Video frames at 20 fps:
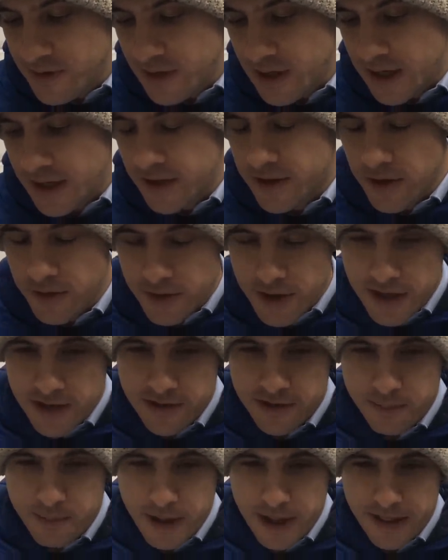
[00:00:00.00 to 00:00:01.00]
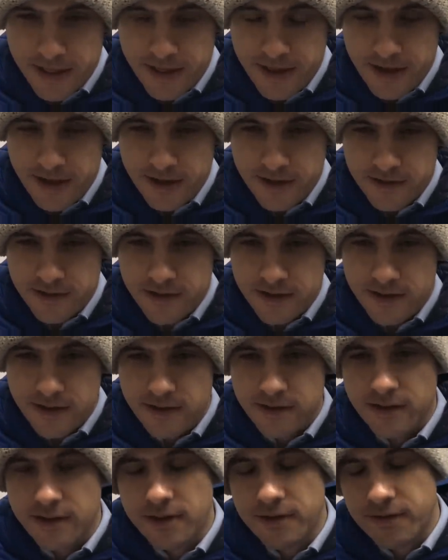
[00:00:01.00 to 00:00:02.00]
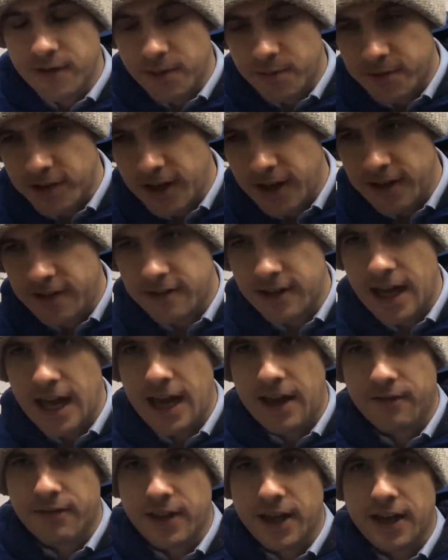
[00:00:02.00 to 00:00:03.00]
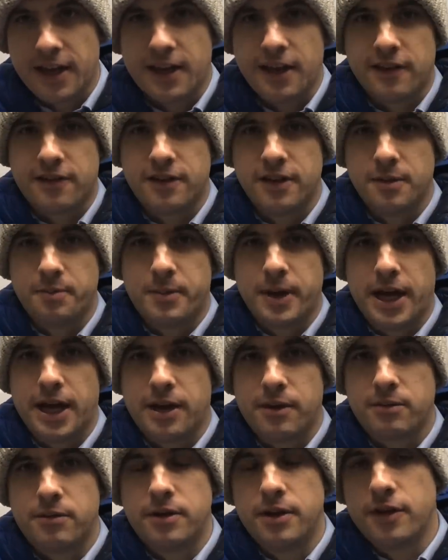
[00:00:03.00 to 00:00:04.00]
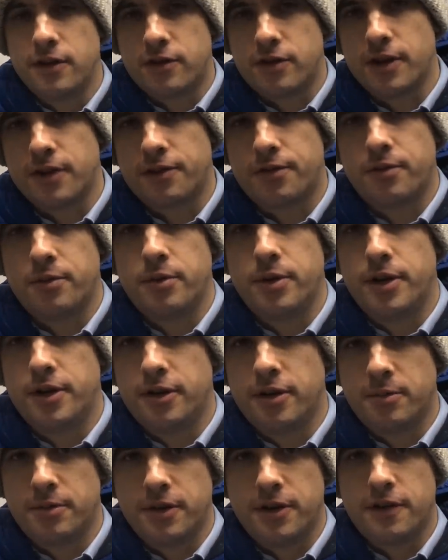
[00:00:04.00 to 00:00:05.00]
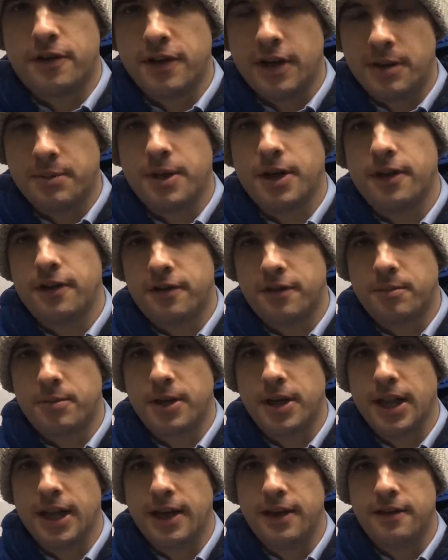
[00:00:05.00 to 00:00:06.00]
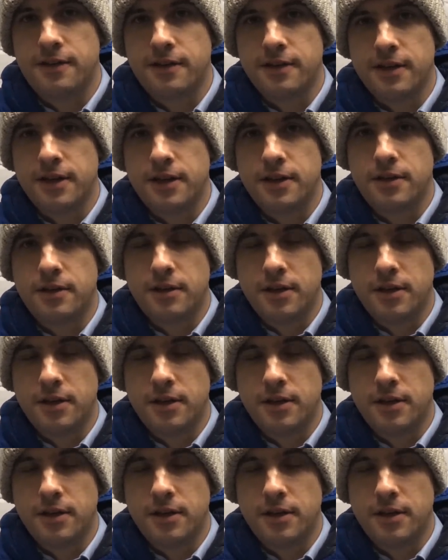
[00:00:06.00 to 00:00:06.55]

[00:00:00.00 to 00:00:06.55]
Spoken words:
I don't think it's a bad thing on the flip side to have that cash in the bank. We're in the transfer window. I'm going to chat about this a bit later.